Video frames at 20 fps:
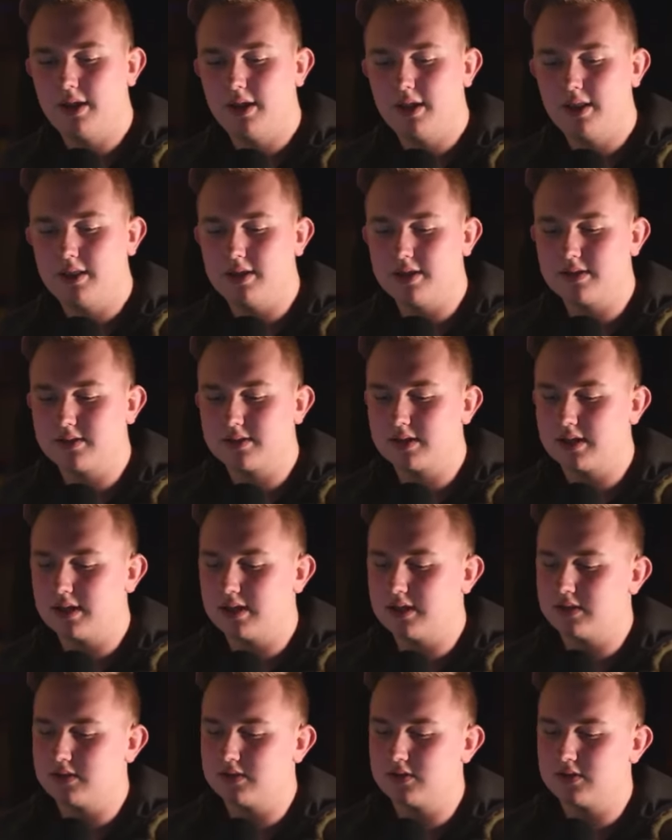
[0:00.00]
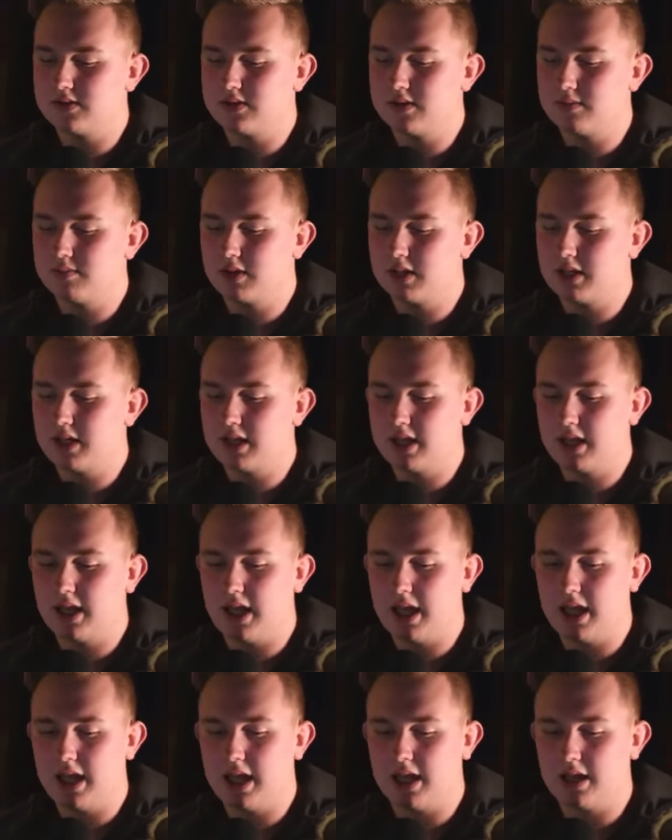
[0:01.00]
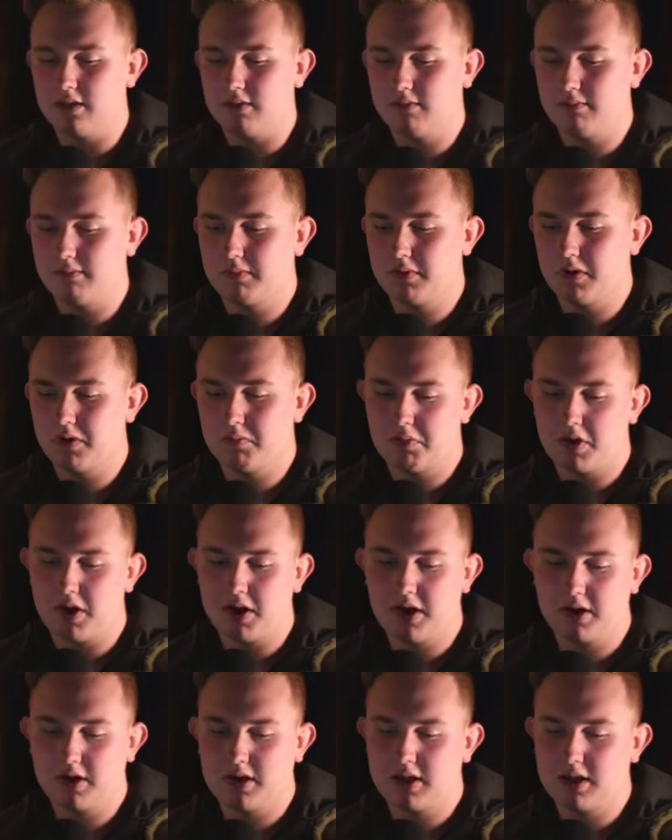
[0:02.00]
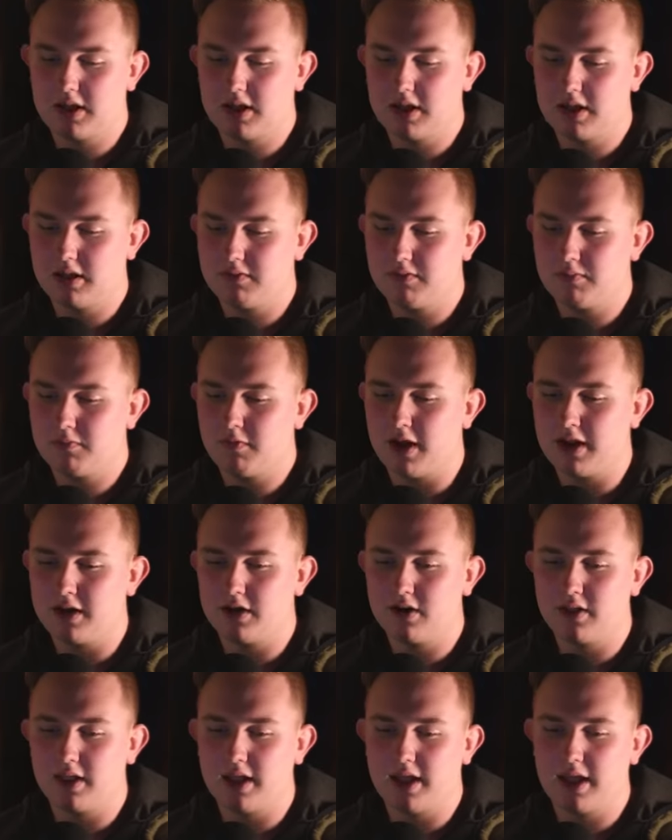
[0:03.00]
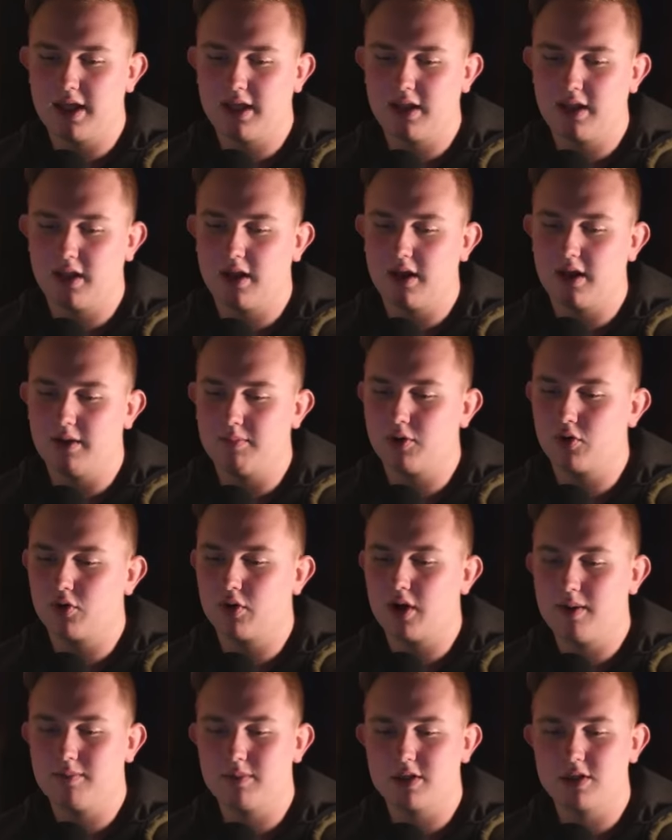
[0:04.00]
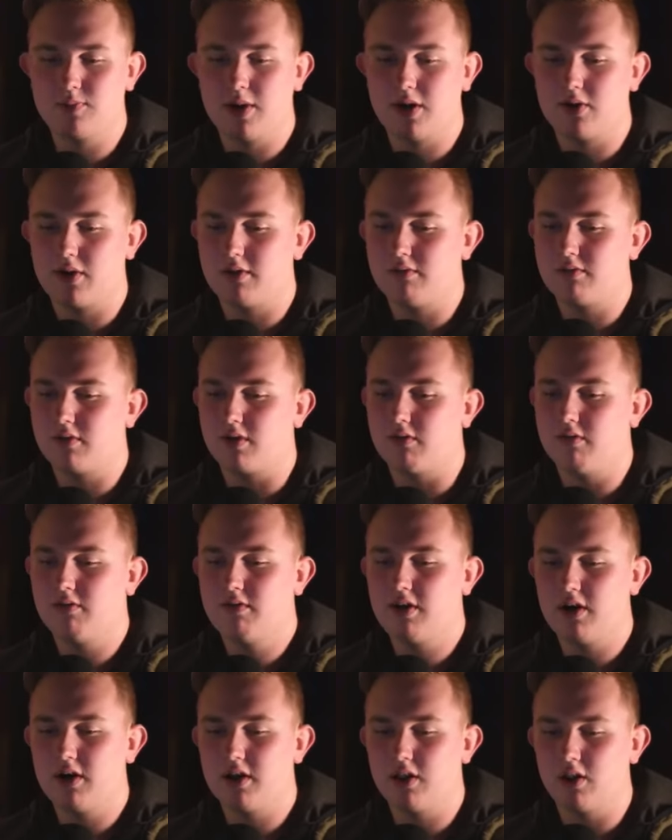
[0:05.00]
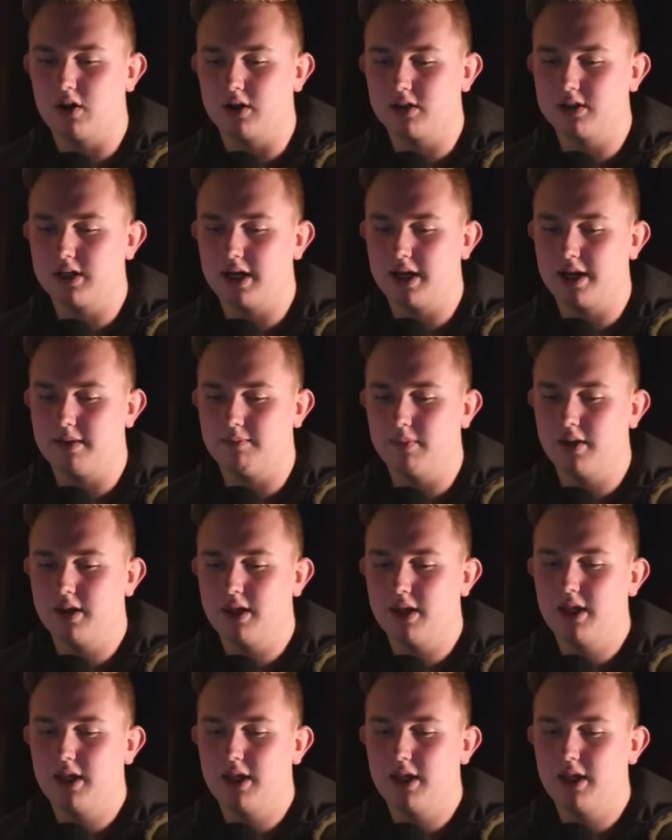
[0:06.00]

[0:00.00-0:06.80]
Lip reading: This is simply a good product key finder that program that's been around for a very long time,